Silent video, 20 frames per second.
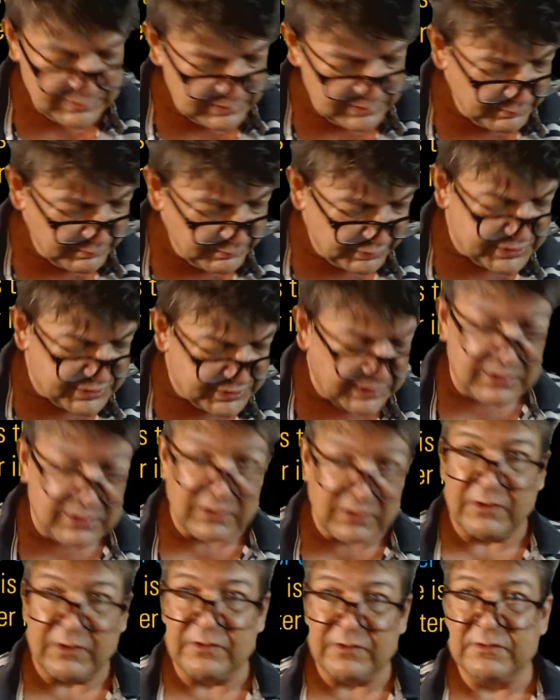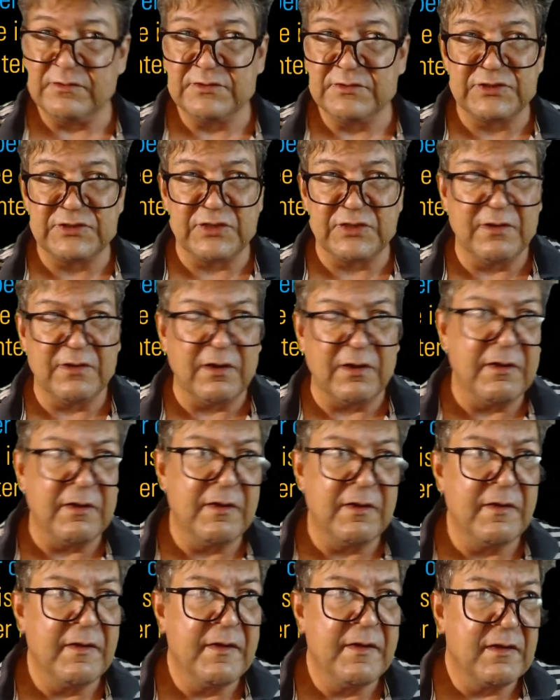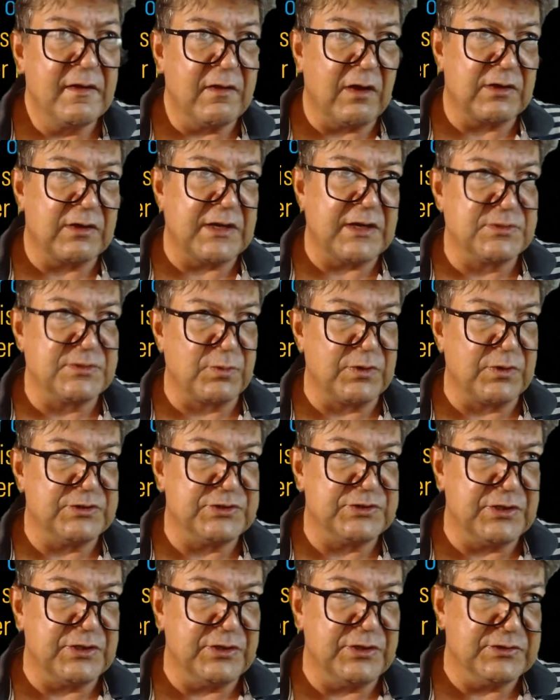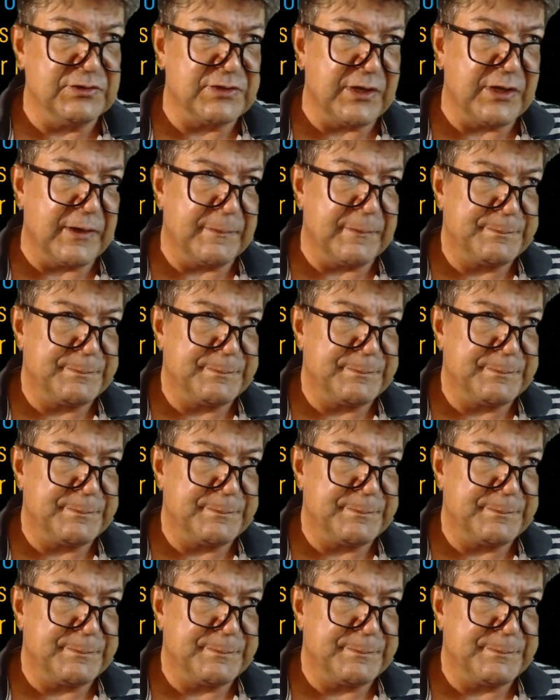Particular. All kinds of words you could use there.